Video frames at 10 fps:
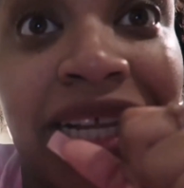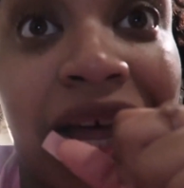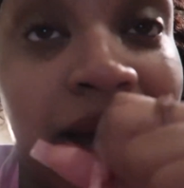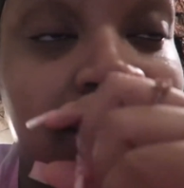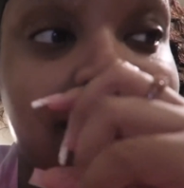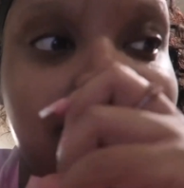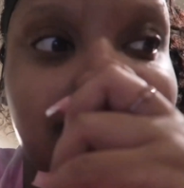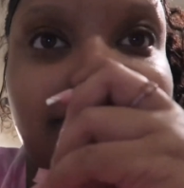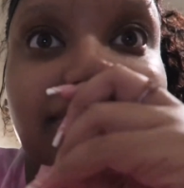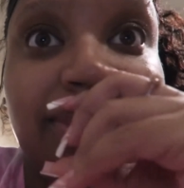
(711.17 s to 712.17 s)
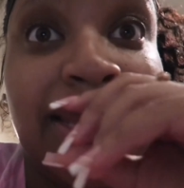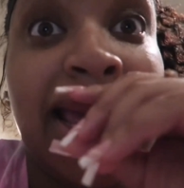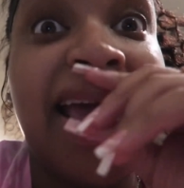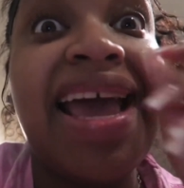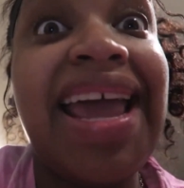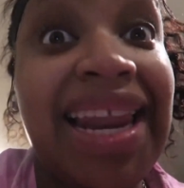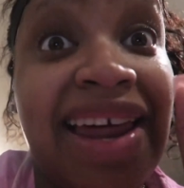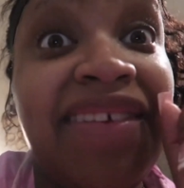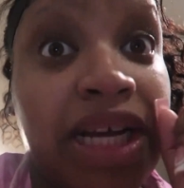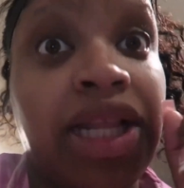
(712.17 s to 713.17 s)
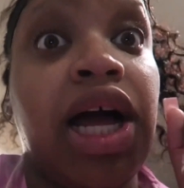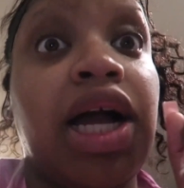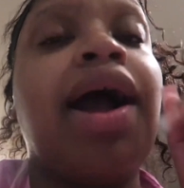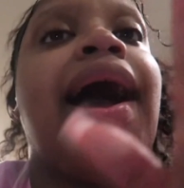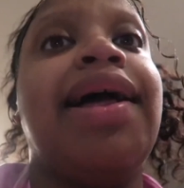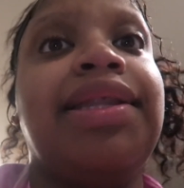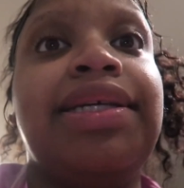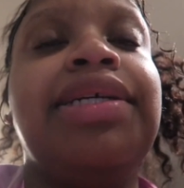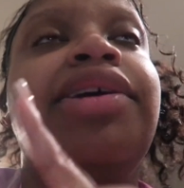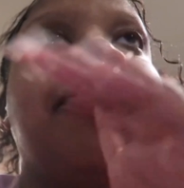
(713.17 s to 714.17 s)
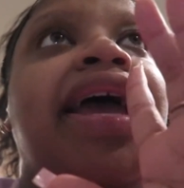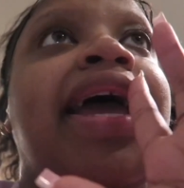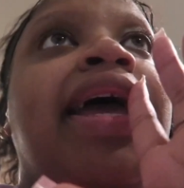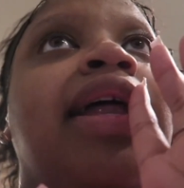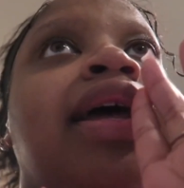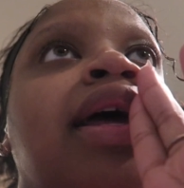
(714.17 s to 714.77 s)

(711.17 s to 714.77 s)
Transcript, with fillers: o'clock. eleven o'clock. I leave at